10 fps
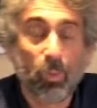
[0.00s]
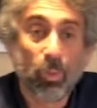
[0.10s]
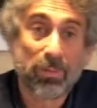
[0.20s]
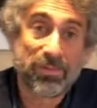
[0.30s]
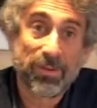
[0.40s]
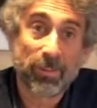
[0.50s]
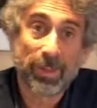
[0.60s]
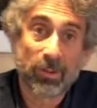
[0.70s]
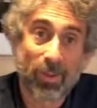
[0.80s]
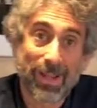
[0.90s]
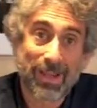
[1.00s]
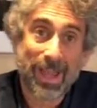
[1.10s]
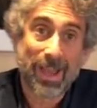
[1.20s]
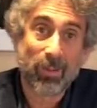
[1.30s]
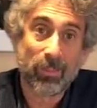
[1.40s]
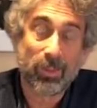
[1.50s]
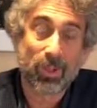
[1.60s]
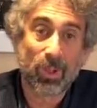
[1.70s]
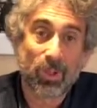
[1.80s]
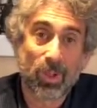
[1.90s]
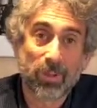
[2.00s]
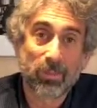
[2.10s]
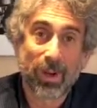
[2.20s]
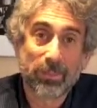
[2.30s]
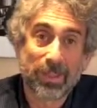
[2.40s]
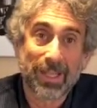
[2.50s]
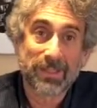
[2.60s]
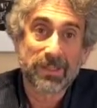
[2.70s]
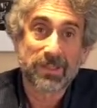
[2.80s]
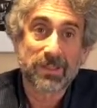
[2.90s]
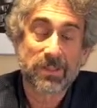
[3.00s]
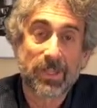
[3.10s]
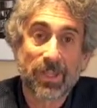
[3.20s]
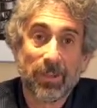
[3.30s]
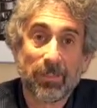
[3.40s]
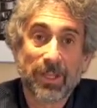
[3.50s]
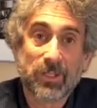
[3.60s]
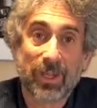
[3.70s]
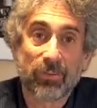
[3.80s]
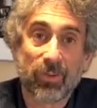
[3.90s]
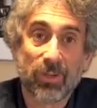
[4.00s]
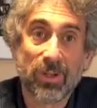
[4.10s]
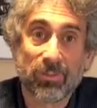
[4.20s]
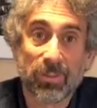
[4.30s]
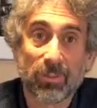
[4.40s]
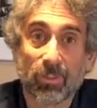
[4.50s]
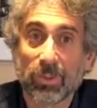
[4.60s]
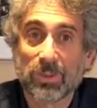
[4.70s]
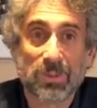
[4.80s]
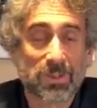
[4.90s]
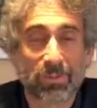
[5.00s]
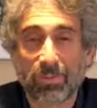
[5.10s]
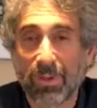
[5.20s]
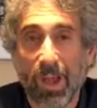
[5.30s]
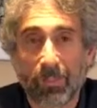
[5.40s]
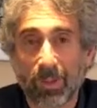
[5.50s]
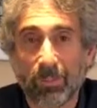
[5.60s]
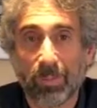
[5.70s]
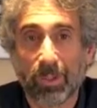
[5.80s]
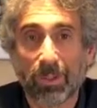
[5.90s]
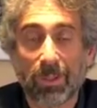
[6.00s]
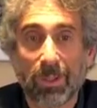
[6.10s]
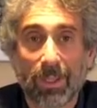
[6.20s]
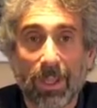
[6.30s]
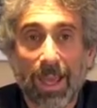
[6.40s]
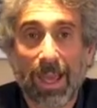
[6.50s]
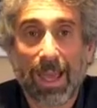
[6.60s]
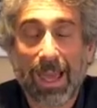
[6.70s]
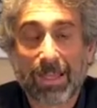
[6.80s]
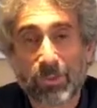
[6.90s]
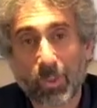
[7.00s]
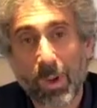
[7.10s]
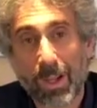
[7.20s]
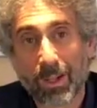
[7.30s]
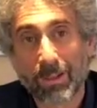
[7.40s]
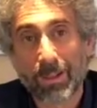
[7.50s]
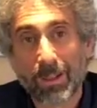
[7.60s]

We're filming right now a book called All the Bright Places by Jennifer Niven, which is a phenomenal book as well.